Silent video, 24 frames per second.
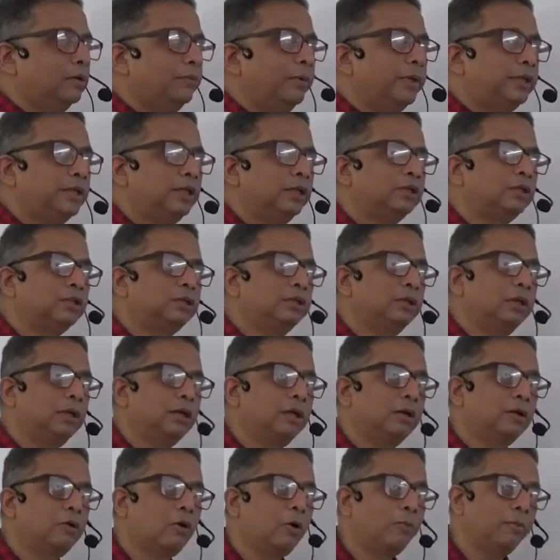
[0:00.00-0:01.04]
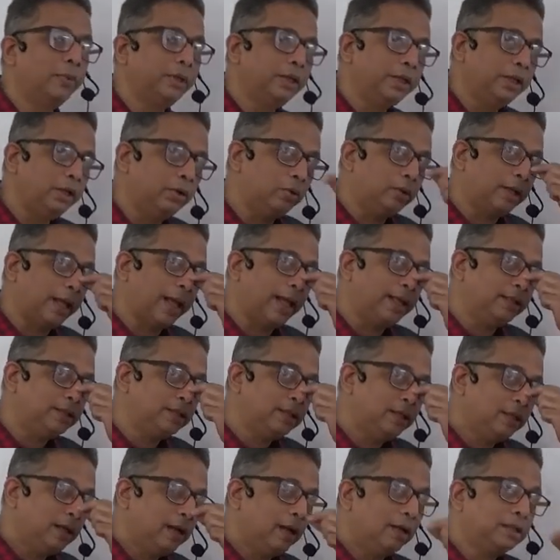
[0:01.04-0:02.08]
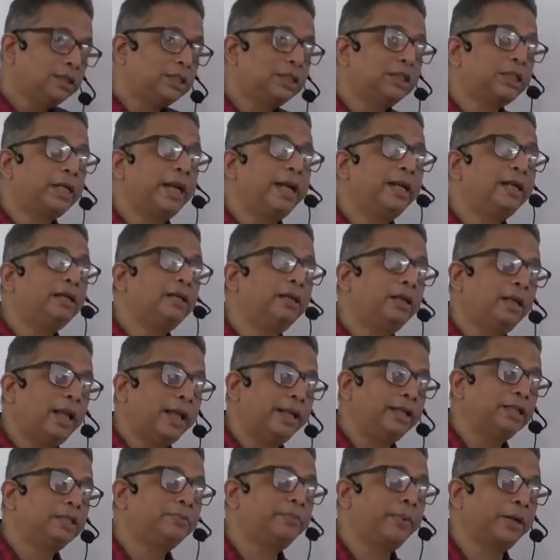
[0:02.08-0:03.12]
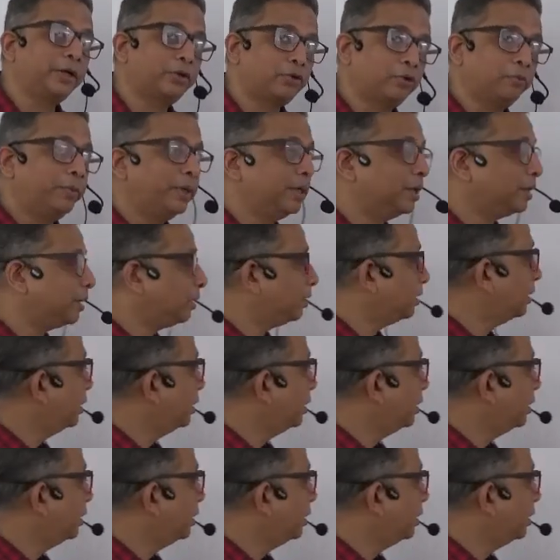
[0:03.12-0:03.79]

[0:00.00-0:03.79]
which is commonly known as a straight line spectrometer.